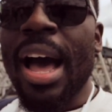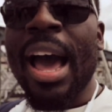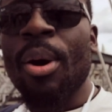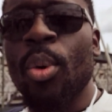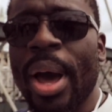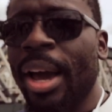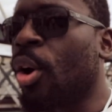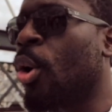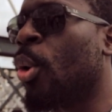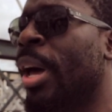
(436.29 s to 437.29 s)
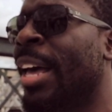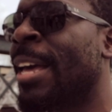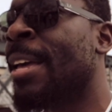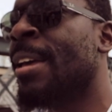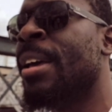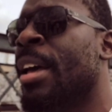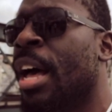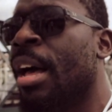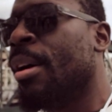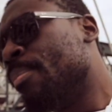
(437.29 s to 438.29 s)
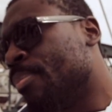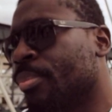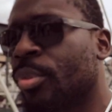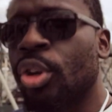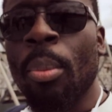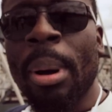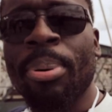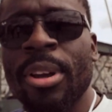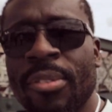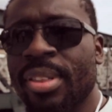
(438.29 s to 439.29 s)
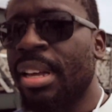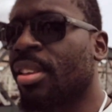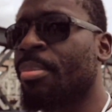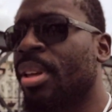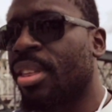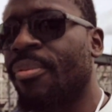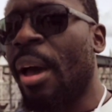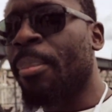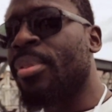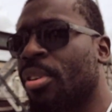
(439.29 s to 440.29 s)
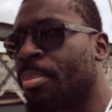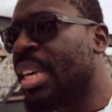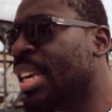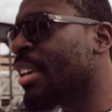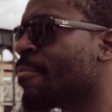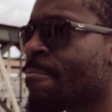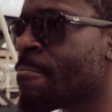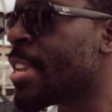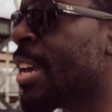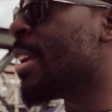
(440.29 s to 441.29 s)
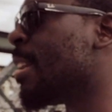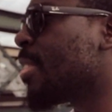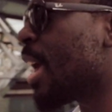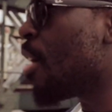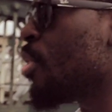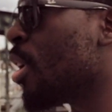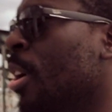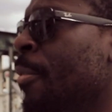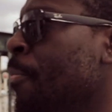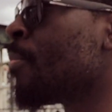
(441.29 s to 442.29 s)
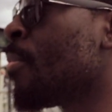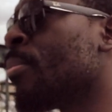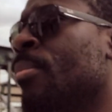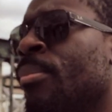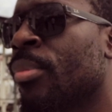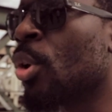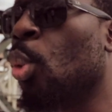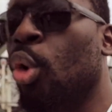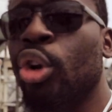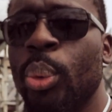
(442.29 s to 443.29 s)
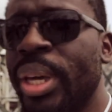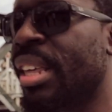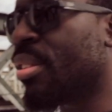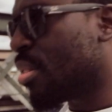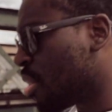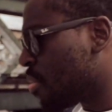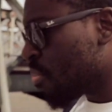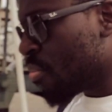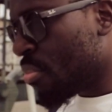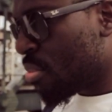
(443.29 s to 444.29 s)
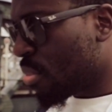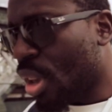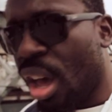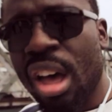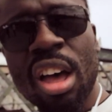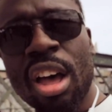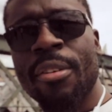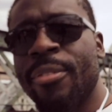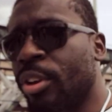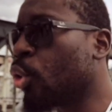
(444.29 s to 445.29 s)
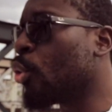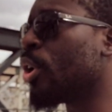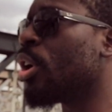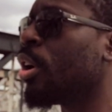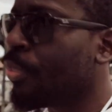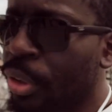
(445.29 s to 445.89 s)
I will echo, you know, my previous sentiments. If you happen to be in this area, Waterloo East, uh, Victoria,